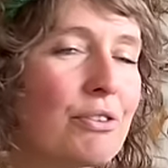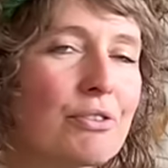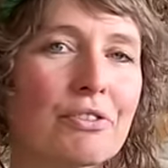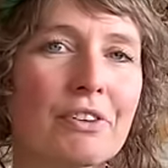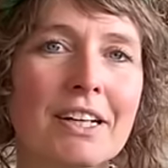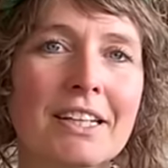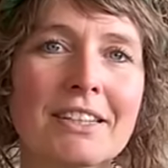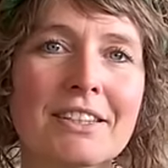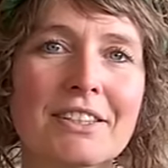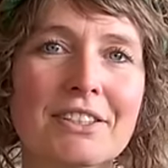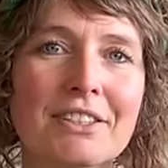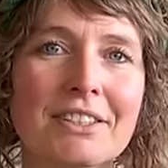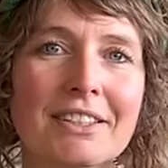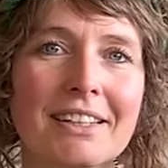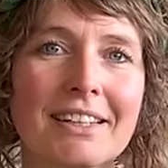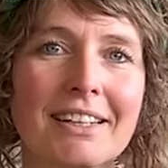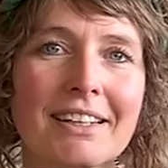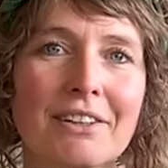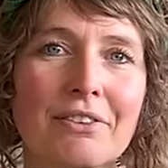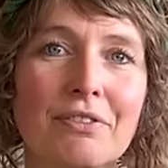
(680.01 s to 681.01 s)
friends
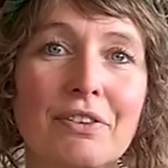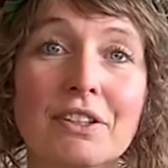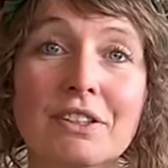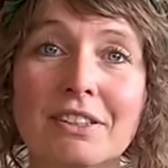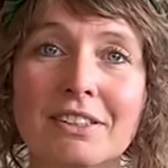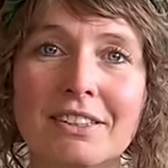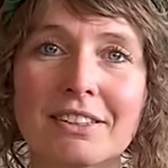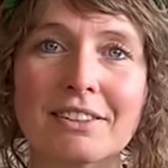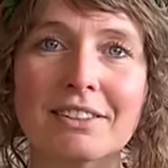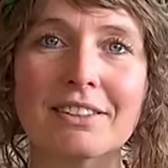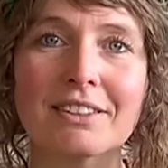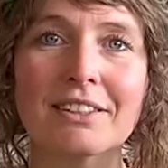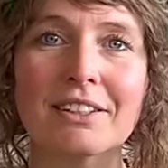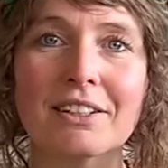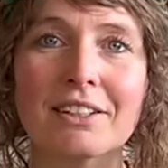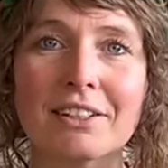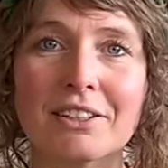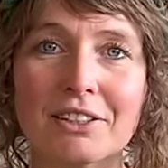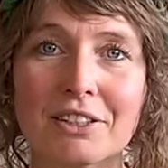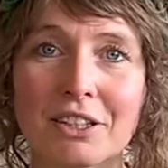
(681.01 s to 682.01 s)
visited
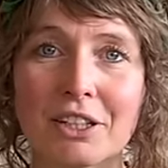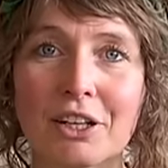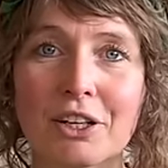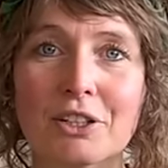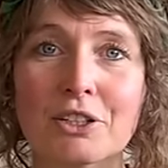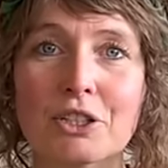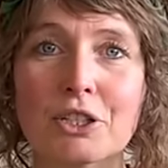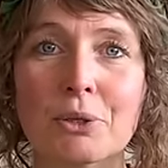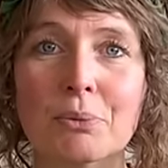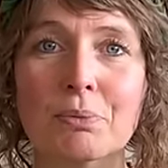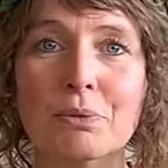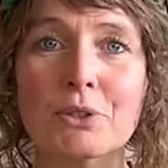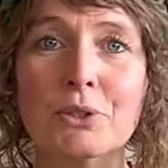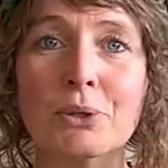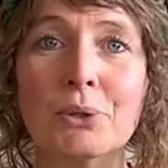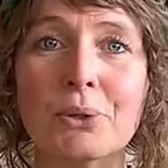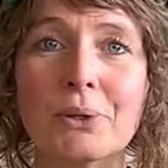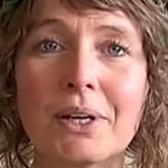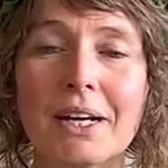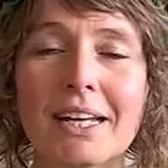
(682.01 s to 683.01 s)
the yarn shop
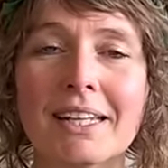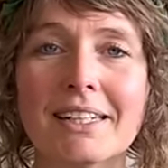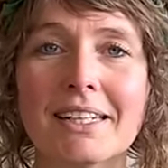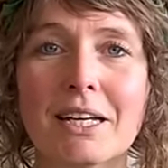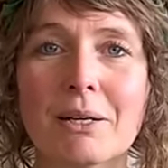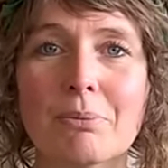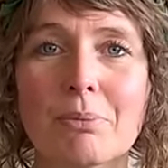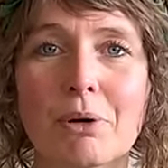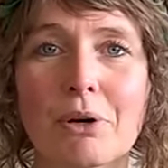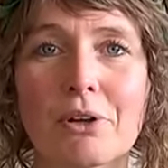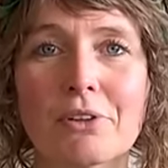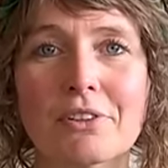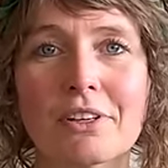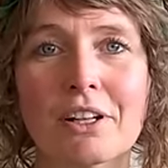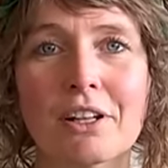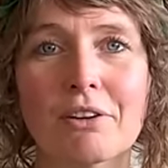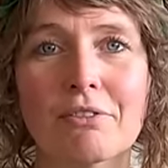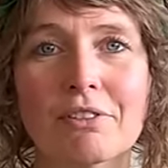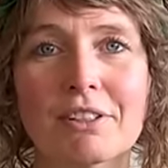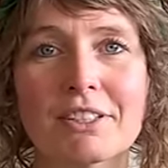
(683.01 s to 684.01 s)
too, and they bought a
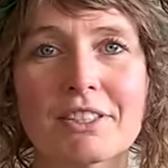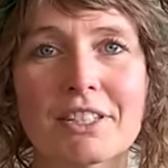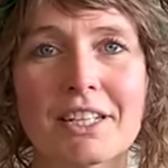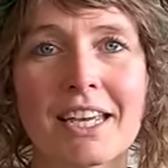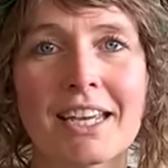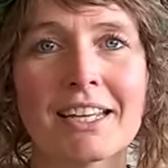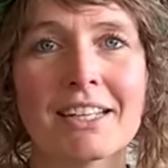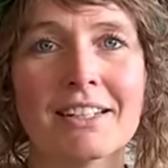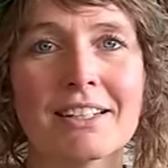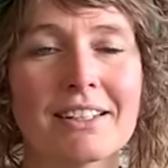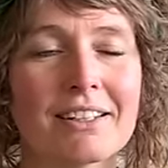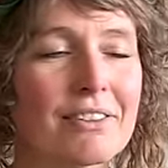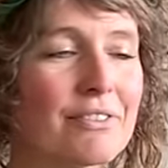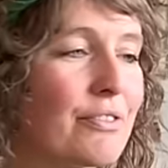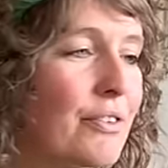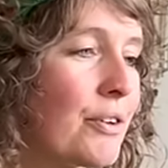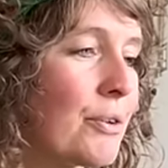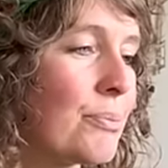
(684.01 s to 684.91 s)
lovely skein for